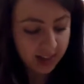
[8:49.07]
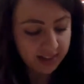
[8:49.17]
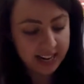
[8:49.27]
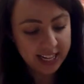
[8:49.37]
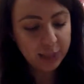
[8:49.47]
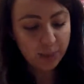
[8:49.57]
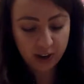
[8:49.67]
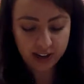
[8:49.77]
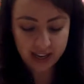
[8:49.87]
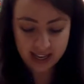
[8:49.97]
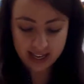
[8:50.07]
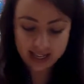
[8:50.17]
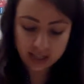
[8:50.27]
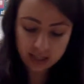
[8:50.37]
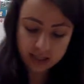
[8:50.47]
The next part
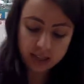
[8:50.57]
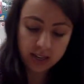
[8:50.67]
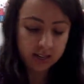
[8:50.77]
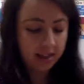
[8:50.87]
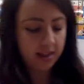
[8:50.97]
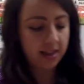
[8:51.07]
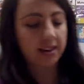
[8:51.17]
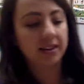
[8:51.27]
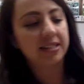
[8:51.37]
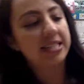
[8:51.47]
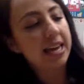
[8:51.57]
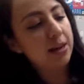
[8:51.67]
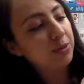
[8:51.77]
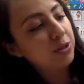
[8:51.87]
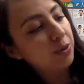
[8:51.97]
is the
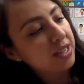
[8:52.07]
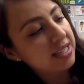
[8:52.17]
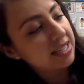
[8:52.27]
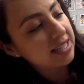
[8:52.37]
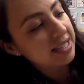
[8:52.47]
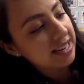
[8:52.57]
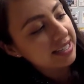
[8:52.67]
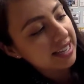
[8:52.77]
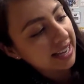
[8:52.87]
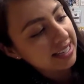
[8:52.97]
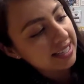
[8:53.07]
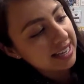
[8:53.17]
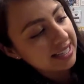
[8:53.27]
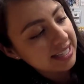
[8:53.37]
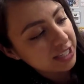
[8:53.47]
table toys, science
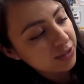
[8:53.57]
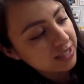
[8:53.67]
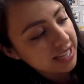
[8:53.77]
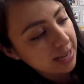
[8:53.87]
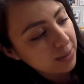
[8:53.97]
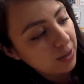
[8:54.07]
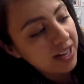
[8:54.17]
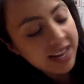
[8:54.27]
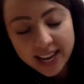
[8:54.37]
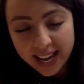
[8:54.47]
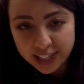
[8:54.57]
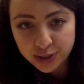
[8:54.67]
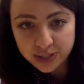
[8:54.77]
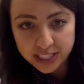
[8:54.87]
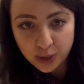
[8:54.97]
and sensory table
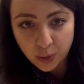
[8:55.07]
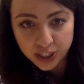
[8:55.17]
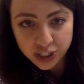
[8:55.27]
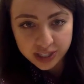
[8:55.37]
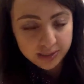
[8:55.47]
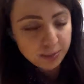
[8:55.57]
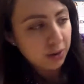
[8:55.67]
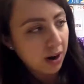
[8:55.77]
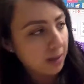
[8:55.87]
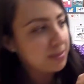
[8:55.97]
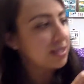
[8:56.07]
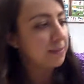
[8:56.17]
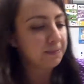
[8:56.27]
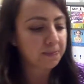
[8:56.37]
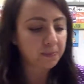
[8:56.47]
HOT question prompts.
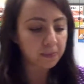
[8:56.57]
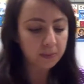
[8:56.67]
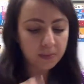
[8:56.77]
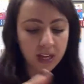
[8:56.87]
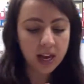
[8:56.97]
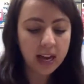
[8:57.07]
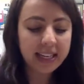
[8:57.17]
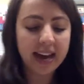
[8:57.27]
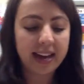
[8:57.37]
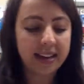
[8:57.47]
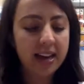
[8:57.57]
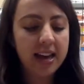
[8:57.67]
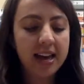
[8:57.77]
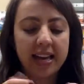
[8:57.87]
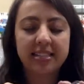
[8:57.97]
Again,
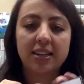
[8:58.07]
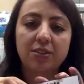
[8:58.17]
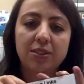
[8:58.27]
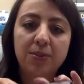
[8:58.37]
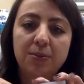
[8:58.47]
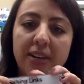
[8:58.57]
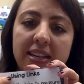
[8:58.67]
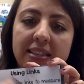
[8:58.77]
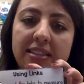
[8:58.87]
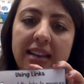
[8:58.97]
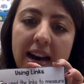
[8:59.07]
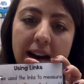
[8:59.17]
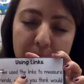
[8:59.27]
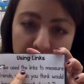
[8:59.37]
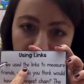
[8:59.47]
it tells you right at the
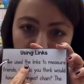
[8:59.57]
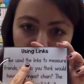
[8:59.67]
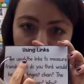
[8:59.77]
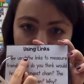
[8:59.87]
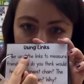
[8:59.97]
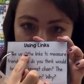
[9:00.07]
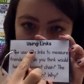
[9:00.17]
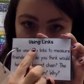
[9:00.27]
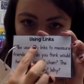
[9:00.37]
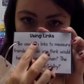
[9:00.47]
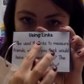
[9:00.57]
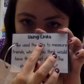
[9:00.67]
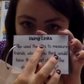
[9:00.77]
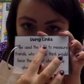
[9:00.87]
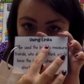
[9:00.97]
top what
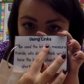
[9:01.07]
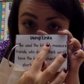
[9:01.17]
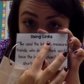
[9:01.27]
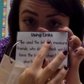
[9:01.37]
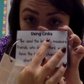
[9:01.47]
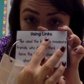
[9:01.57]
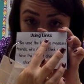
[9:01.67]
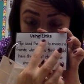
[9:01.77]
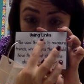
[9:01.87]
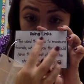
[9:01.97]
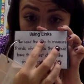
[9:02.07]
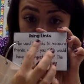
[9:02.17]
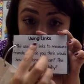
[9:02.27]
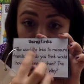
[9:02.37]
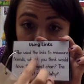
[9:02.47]
manipulative or toy you should be
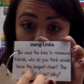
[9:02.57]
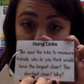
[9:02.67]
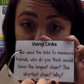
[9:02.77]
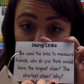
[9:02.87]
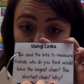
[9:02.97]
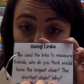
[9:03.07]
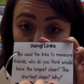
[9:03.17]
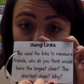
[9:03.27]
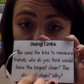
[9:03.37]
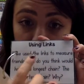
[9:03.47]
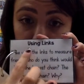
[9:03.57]
using while asking the question.